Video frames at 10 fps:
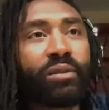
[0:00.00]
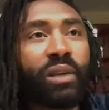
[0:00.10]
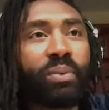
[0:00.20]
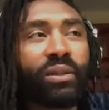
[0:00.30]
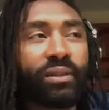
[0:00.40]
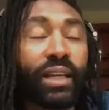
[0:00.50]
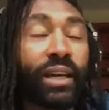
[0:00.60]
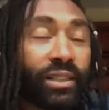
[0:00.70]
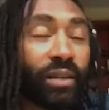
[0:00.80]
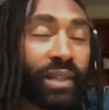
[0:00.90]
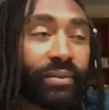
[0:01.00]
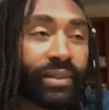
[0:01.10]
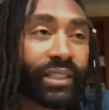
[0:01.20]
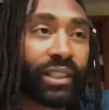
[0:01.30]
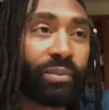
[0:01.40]
people. Yeah, sometimes
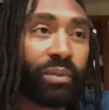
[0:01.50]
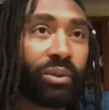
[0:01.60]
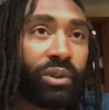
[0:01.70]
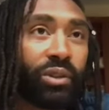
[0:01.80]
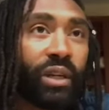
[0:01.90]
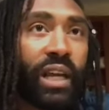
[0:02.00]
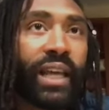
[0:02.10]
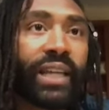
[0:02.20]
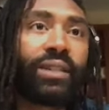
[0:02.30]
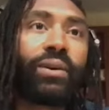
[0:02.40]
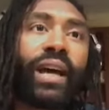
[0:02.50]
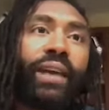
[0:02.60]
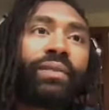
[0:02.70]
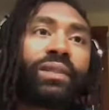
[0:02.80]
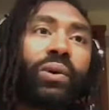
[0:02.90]
actually people do. Like, so I
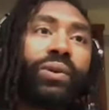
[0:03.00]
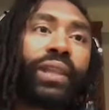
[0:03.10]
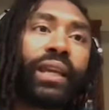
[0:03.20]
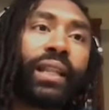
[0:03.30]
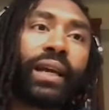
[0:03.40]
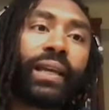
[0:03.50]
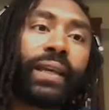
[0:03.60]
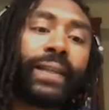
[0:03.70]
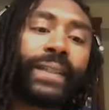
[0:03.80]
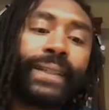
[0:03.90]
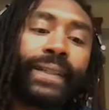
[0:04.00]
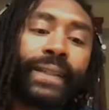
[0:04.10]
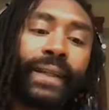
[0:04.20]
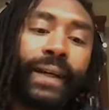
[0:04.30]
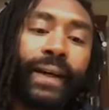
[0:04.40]
have this whole thing. Like,
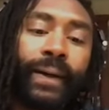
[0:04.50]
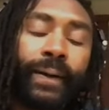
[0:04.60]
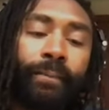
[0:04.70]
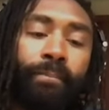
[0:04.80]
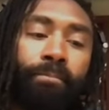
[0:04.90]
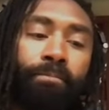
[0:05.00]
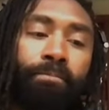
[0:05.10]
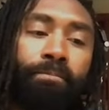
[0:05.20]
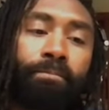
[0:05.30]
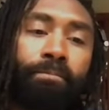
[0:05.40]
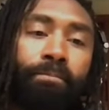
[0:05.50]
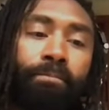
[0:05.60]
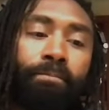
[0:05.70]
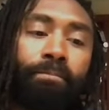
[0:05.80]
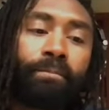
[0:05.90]
I
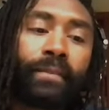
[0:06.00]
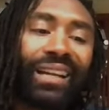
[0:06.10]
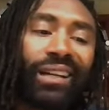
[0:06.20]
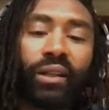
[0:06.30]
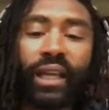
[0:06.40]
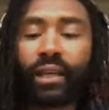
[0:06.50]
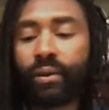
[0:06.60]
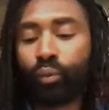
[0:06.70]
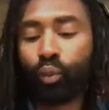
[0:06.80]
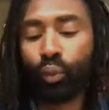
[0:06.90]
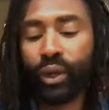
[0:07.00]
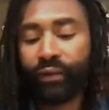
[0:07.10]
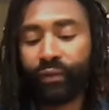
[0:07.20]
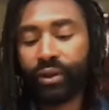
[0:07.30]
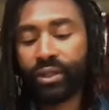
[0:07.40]
don't know. Like when I
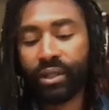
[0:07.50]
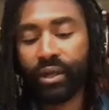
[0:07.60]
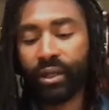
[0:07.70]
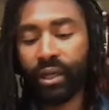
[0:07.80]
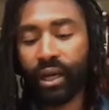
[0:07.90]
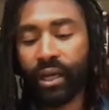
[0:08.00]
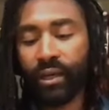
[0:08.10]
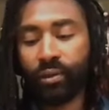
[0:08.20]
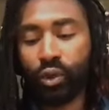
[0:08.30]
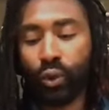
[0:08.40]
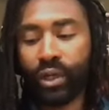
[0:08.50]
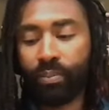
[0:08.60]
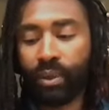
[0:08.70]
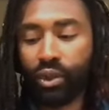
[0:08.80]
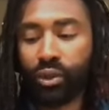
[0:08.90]
first started, I joined a
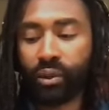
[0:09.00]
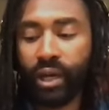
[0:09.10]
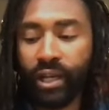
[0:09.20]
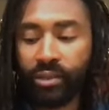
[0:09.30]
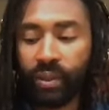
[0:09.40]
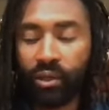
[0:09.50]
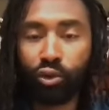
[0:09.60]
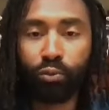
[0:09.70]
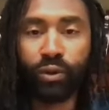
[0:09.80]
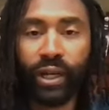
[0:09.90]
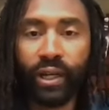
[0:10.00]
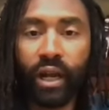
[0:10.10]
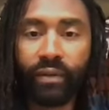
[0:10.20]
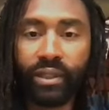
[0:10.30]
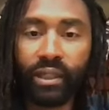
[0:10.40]
bunch of cosplay groups. Right,
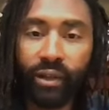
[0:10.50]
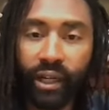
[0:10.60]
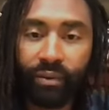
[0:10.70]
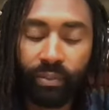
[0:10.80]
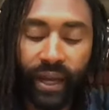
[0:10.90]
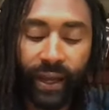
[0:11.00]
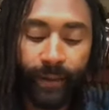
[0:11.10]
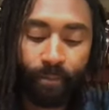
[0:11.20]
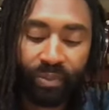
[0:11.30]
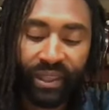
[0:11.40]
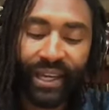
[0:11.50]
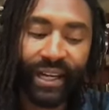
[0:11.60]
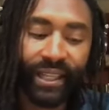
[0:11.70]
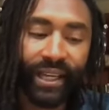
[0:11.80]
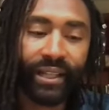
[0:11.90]
obviously, right off the bat, and
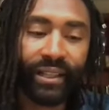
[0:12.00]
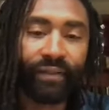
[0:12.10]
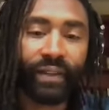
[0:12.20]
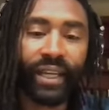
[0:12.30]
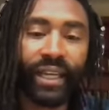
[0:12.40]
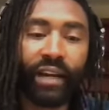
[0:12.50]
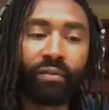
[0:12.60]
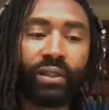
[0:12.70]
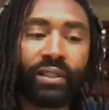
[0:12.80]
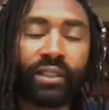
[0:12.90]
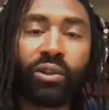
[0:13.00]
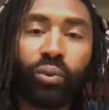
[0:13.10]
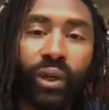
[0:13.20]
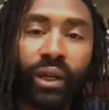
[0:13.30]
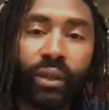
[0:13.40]
I think I left like every single
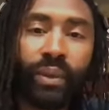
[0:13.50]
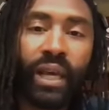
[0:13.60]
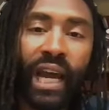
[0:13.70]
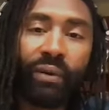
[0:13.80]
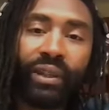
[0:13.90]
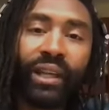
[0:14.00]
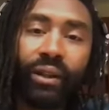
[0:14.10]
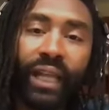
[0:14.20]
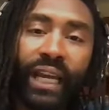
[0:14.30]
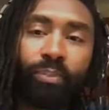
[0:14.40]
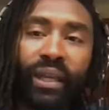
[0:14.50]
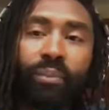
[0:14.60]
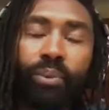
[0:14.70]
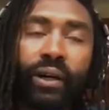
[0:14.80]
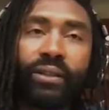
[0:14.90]
one of them. I really don't like
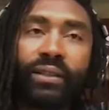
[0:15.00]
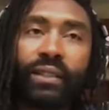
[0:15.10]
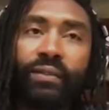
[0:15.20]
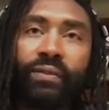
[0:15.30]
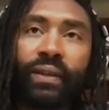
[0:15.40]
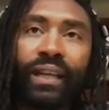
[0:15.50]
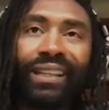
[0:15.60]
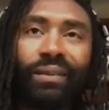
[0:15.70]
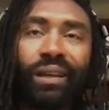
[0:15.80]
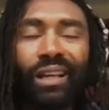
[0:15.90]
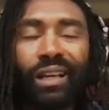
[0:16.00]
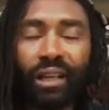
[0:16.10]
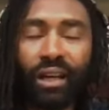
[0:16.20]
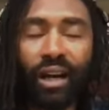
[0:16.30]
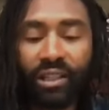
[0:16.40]
being parts of and
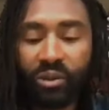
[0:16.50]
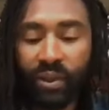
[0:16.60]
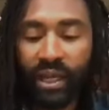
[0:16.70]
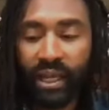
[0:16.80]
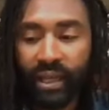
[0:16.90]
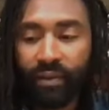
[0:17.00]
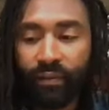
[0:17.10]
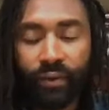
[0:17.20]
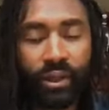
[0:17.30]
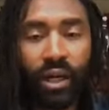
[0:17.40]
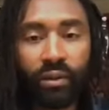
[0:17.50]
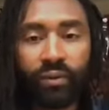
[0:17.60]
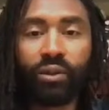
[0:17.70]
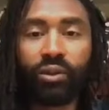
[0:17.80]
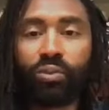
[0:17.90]
cosplay,
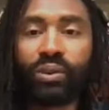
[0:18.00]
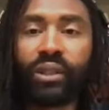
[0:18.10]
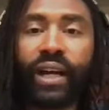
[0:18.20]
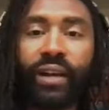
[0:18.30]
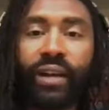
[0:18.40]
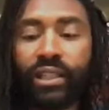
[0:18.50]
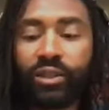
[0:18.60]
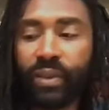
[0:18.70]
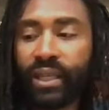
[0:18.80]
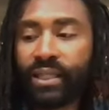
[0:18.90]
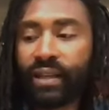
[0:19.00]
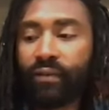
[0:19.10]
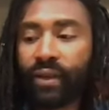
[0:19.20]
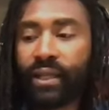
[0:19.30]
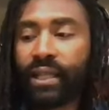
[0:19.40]
photography groups, a lot of things, because I
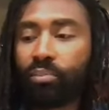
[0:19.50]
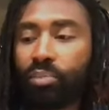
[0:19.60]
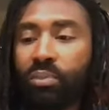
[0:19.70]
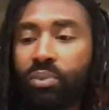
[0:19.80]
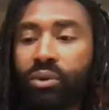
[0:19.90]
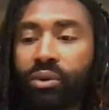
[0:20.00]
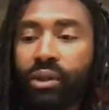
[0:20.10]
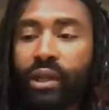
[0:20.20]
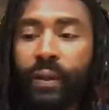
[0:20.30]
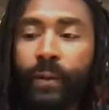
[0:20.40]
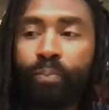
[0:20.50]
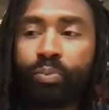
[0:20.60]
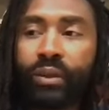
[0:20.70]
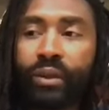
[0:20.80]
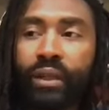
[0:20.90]
find that people
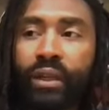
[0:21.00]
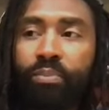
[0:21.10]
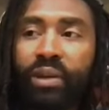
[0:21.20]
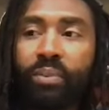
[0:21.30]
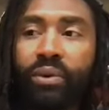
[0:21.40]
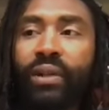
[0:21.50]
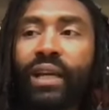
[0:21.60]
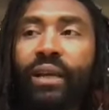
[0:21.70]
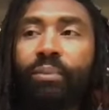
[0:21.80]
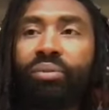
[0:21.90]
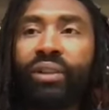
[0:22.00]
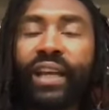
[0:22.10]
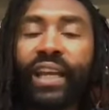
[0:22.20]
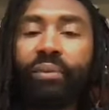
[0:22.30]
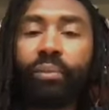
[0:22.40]
that
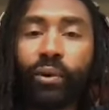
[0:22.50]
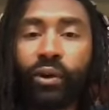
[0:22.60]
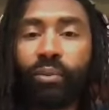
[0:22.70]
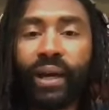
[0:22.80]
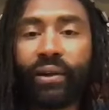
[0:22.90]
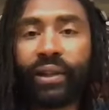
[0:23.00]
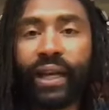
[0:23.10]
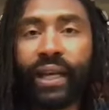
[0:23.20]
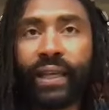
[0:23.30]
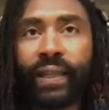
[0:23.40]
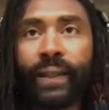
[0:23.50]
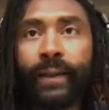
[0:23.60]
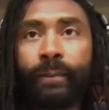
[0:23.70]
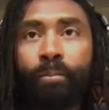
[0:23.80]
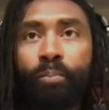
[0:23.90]
complain more about like.
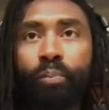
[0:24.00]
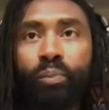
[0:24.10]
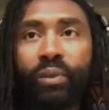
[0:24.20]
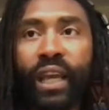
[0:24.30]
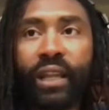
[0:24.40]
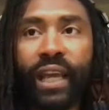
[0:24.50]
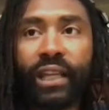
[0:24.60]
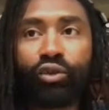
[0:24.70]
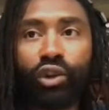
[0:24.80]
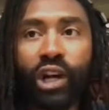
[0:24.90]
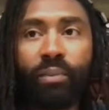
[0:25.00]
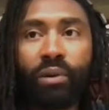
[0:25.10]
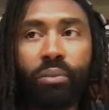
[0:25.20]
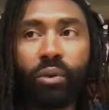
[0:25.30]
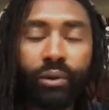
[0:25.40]
And like drama
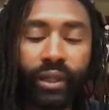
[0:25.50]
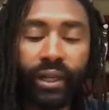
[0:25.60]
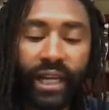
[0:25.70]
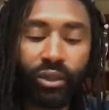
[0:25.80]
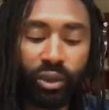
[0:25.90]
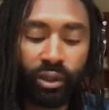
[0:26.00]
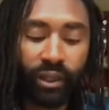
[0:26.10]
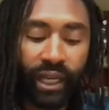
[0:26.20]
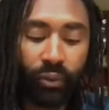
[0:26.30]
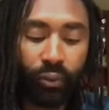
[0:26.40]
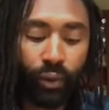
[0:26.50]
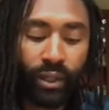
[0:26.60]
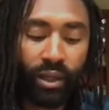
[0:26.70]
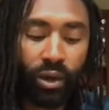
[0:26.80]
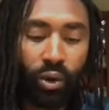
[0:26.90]
more than I actually like
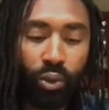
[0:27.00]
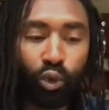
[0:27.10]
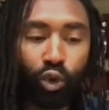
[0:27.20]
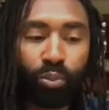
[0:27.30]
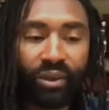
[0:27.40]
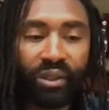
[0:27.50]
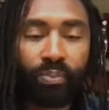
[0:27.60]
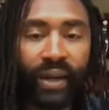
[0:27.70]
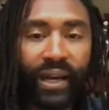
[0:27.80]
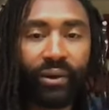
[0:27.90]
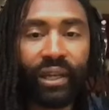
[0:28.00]
what the whole group is about